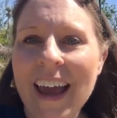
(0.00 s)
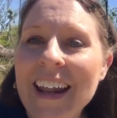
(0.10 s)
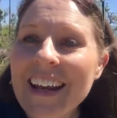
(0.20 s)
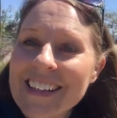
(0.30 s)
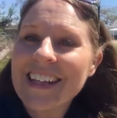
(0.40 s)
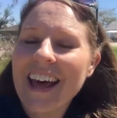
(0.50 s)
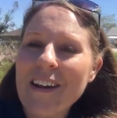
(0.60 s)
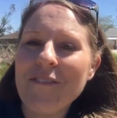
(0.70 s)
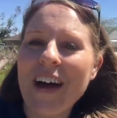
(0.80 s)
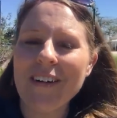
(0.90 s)
It is a
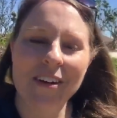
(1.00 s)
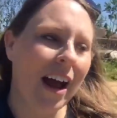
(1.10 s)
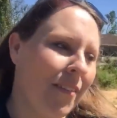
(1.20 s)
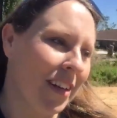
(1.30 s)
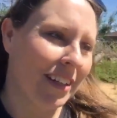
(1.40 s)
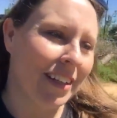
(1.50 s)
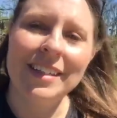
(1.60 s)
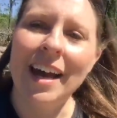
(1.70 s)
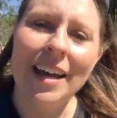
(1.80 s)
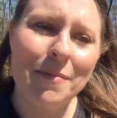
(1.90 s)
lot we're having a good
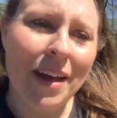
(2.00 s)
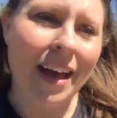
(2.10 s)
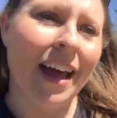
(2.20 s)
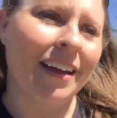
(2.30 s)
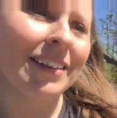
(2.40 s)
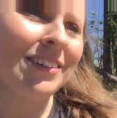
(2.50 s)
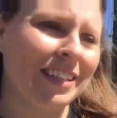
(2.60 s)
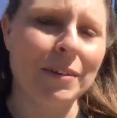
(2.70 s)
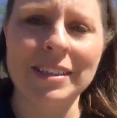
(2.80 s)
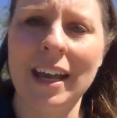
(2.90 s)
time. Uh,
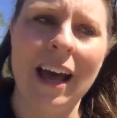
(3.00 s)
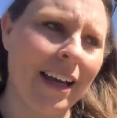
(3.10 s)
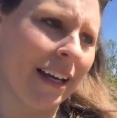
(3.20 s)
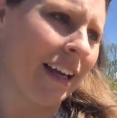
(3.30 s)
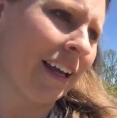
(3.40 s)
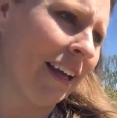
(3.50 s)
Lucy, you want to say hi?